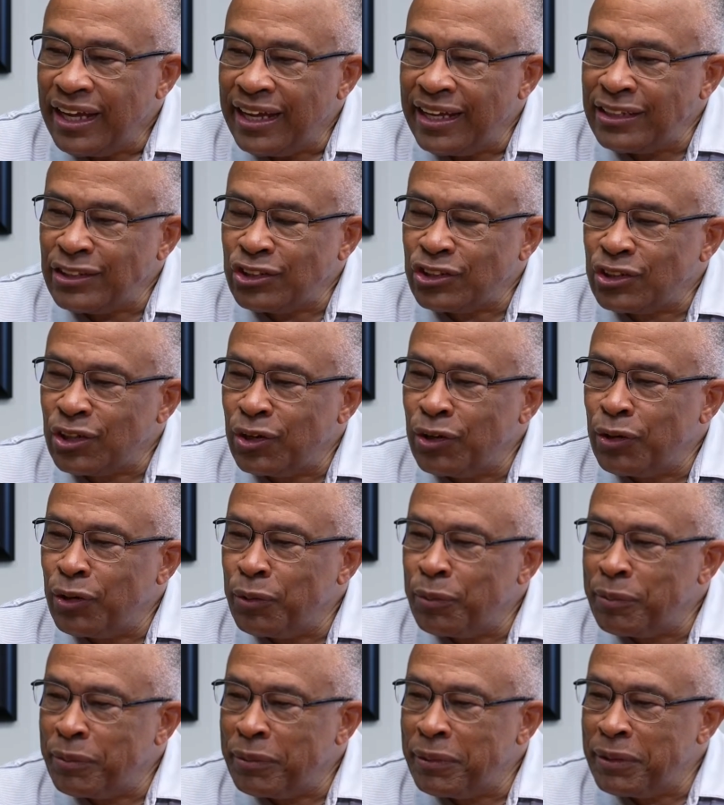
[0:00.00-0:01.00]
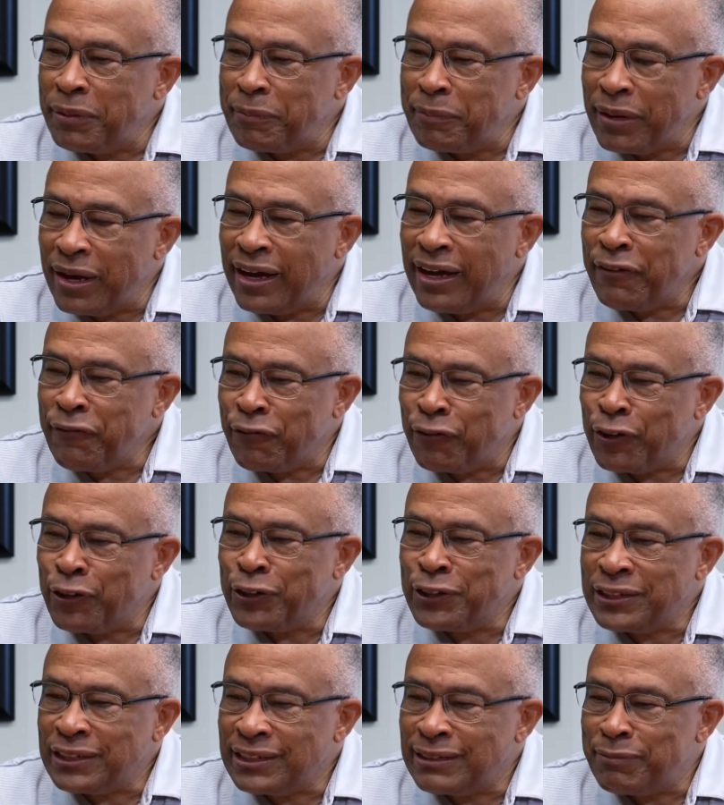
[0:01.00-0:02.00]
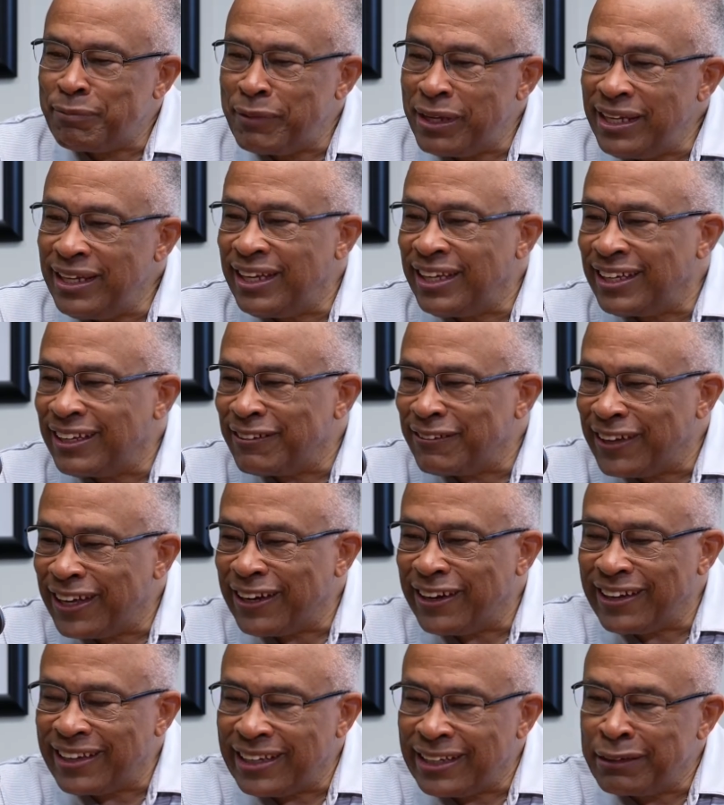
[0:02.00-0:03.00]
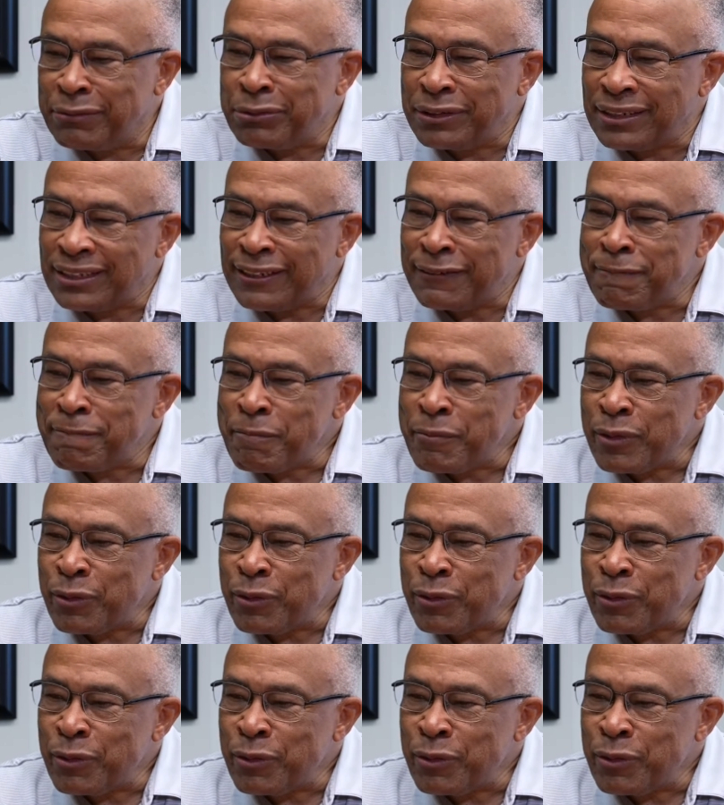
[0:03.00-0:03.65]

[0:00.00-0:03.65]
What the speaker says: And so my first meeting of Larry Gibson